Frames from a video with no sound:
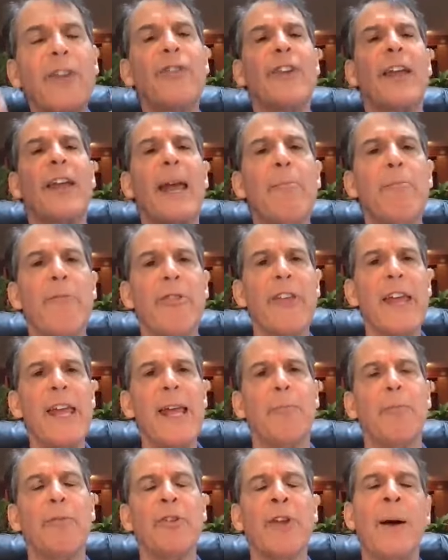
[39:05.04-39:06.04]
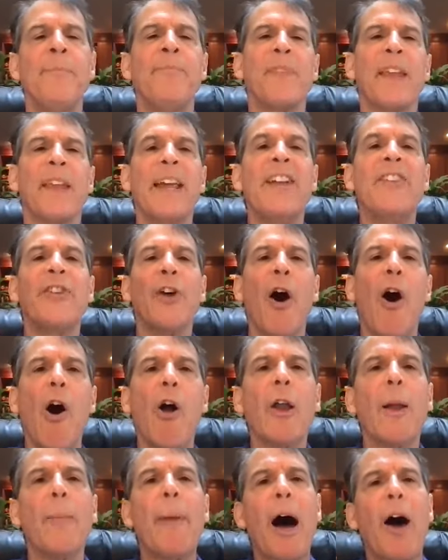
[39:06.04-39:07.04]
same themes. It's
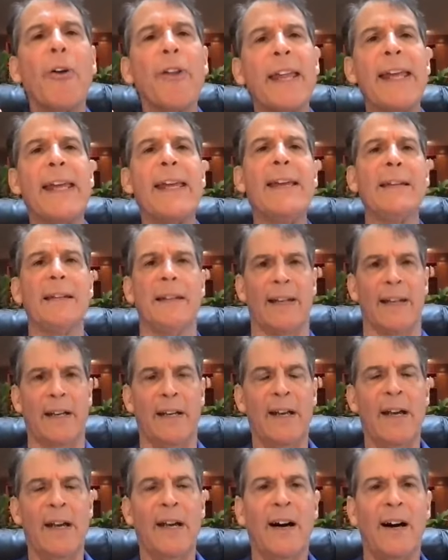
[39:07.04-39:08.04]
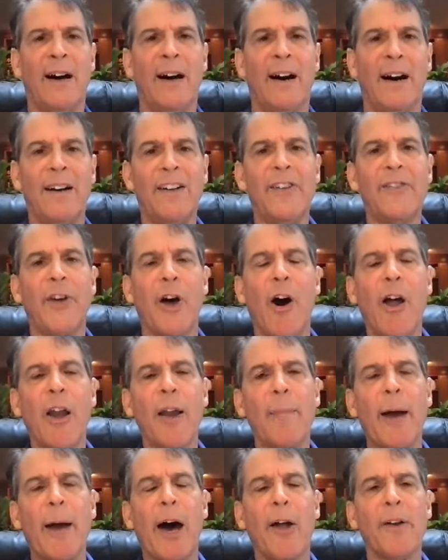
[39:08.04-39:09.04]
all about healing. It's
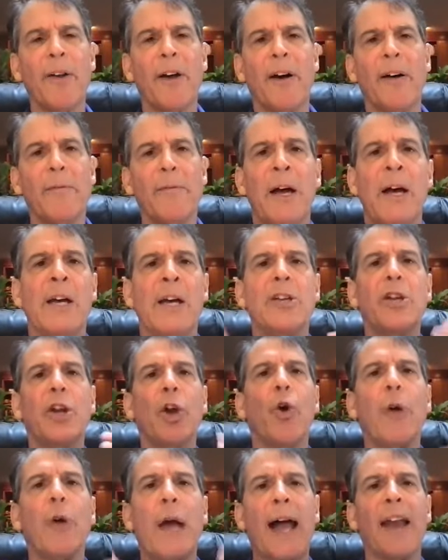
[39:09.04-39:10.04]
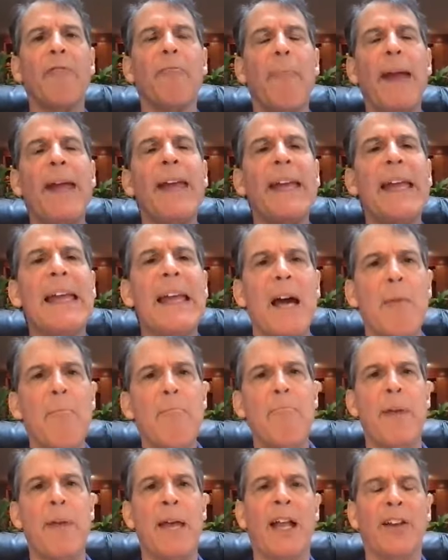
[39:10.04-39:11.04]
all about, kind of making
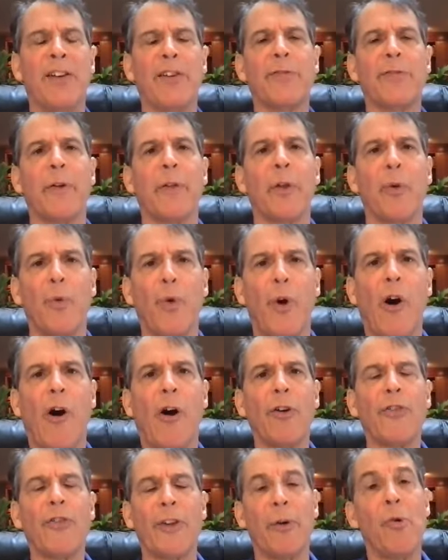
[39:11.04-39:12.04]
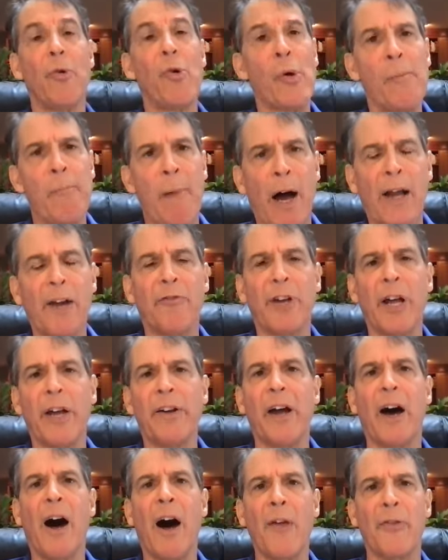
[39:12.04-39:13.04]
amends for the wrongs that we might have done
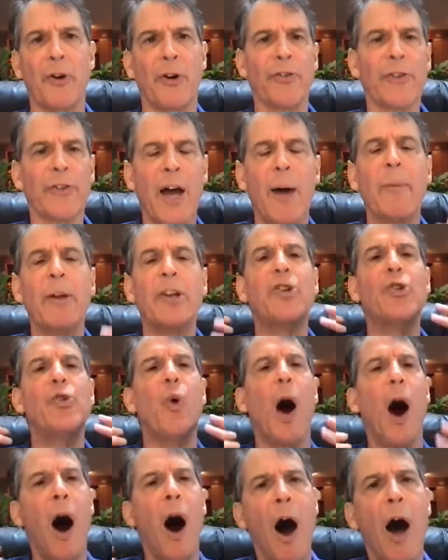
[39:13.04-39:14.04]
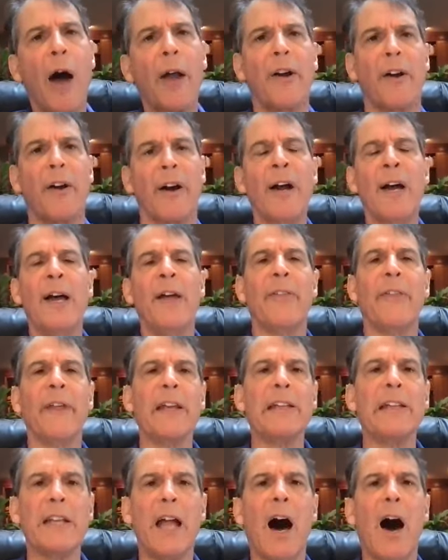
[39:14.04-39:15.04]
to others, coming to honor the
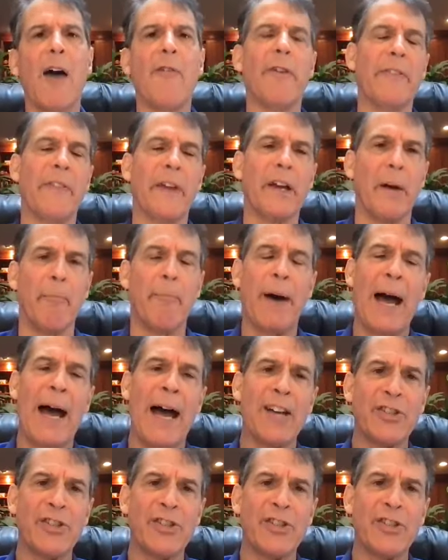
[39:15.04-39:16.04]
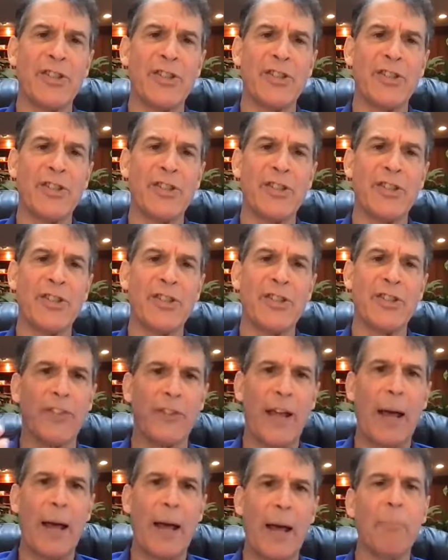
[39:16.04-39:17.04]
love and the compassion and
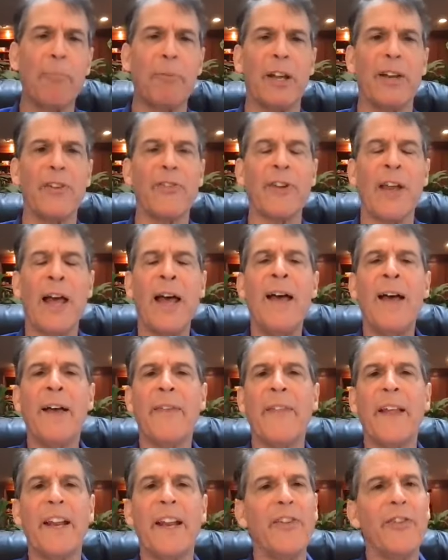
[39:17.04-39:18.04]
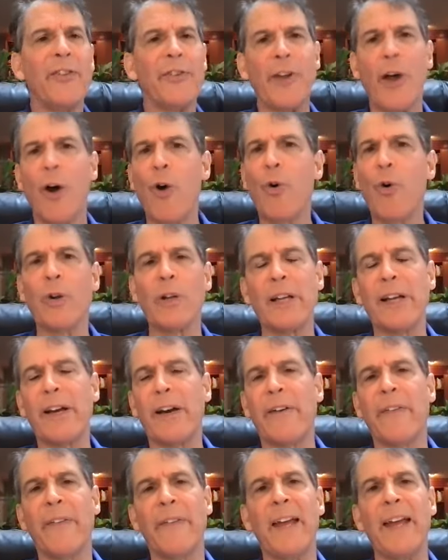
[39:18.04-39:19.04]
mercy and acceptance that is so
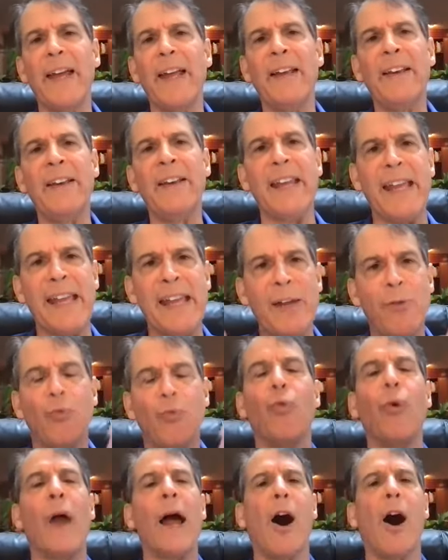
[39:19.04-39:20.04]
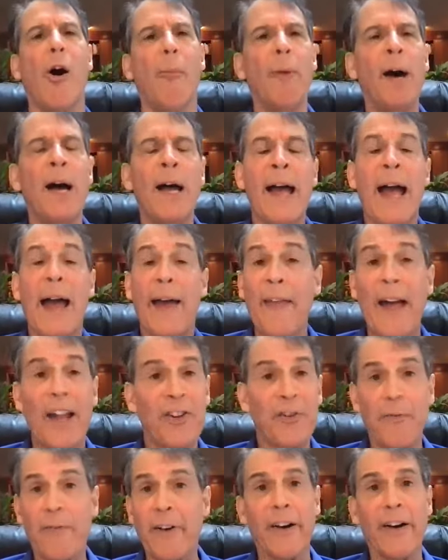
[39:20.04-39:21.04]
clear in the NDE realm. And
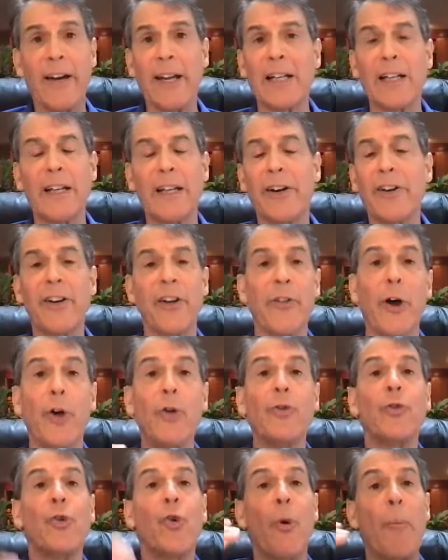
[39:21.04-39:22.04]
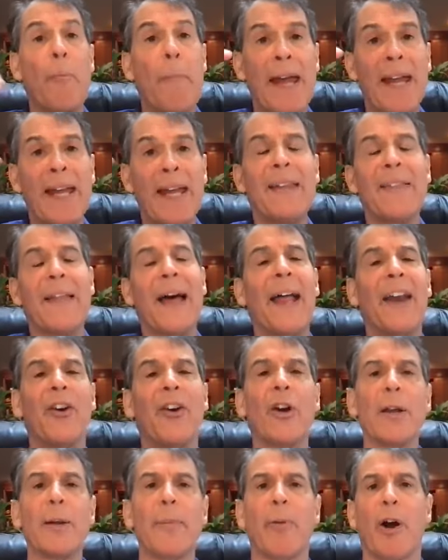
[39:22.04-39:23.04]
that's very clear to those who are making that
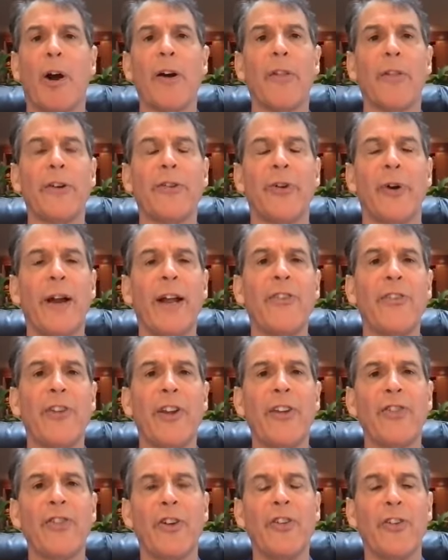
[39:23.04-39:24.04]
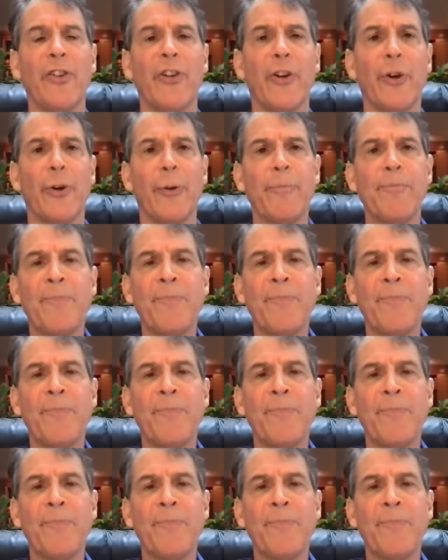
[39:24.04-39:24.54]
early part of the transition too.